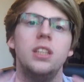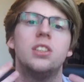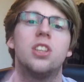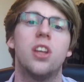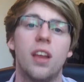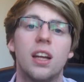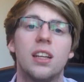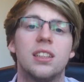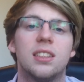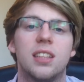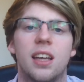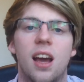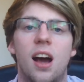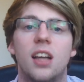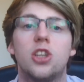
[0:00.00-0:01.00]
So that is
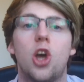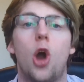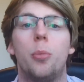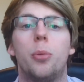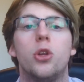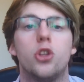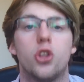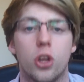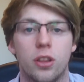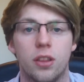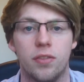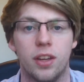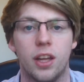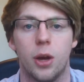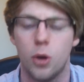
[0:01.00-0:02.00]
it, guys. I hope you enjoyed the
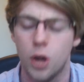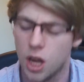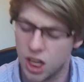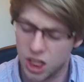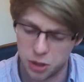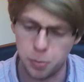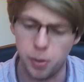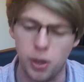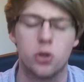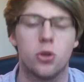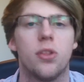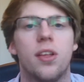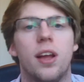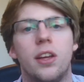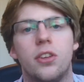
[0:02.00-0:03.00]
video.
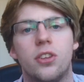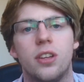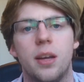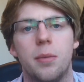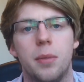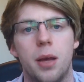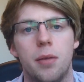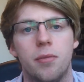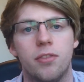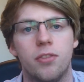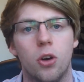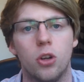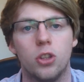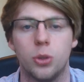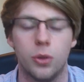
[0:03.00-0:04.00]
Special thank you to Nyhmnim
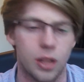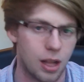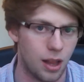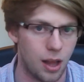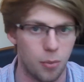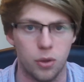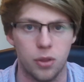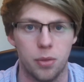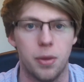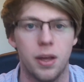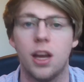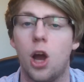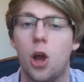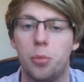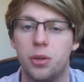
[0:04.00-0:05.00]
for doing the collab with
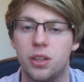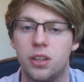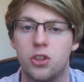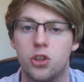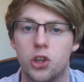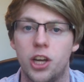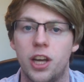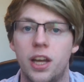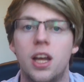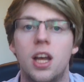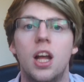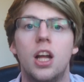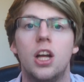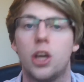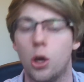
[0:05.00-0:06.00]
me. I hope you did enjoy it.
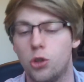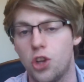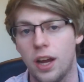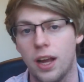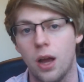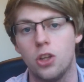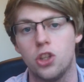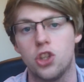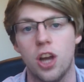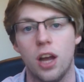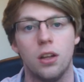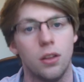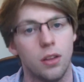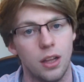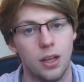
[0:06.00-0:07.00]
Go check out his
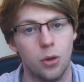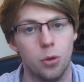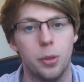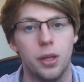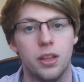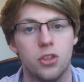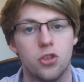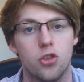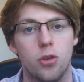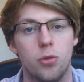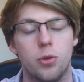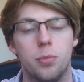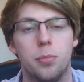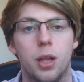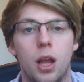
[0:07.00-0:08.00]
channel. The link will be in the
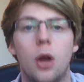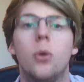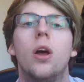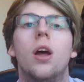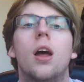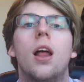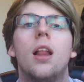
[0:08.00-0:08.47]
description below.